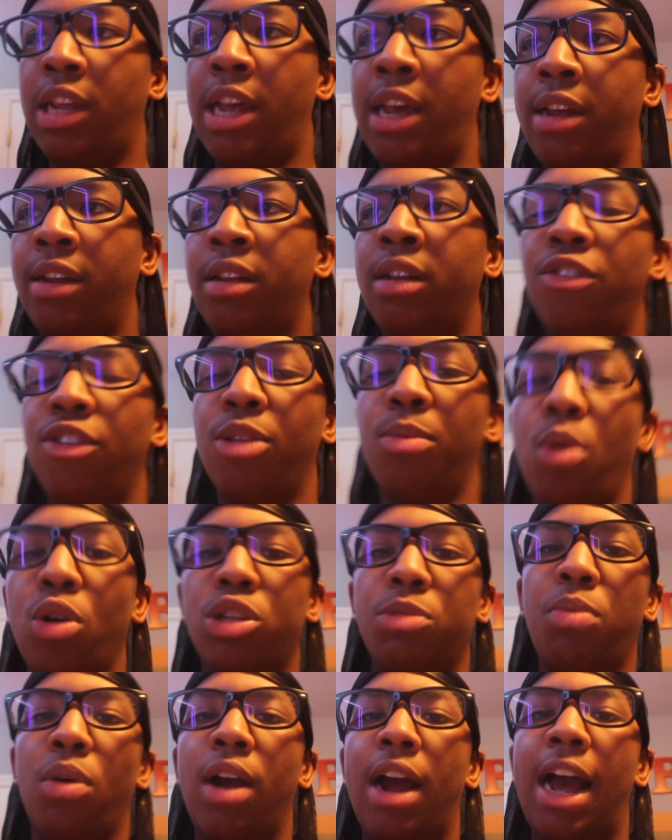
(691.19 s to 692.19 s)
And for the
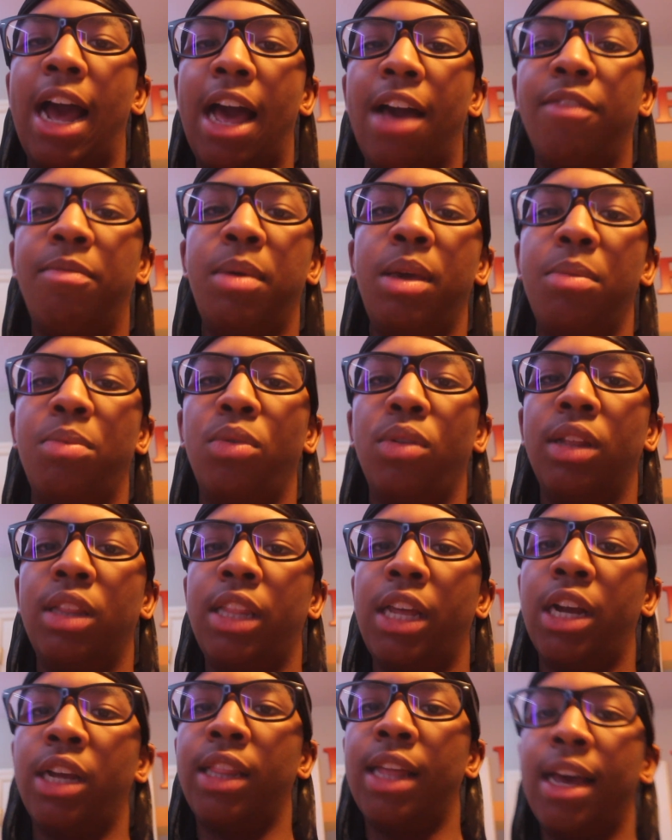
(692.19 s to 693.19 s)
most part, I have people in
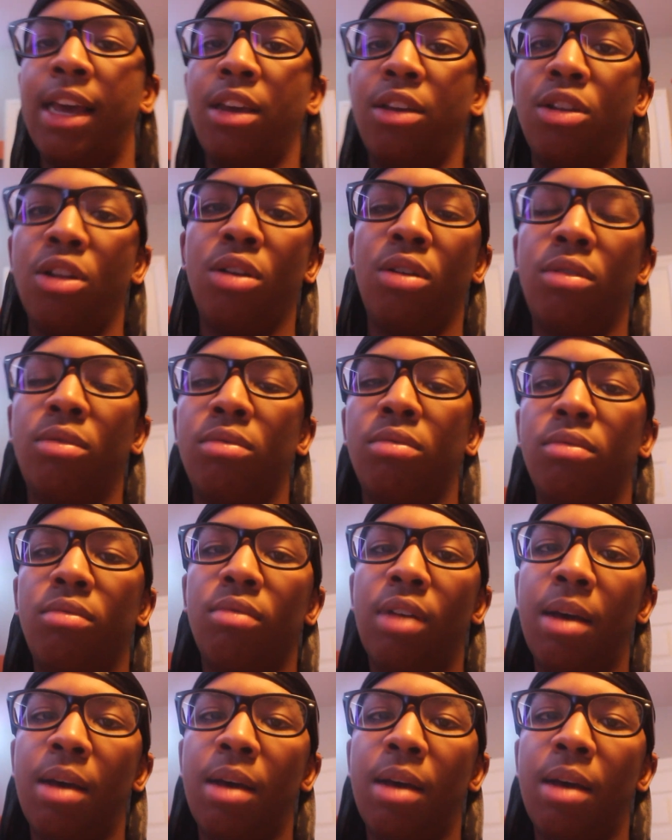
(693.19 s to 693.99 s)
there that, you know,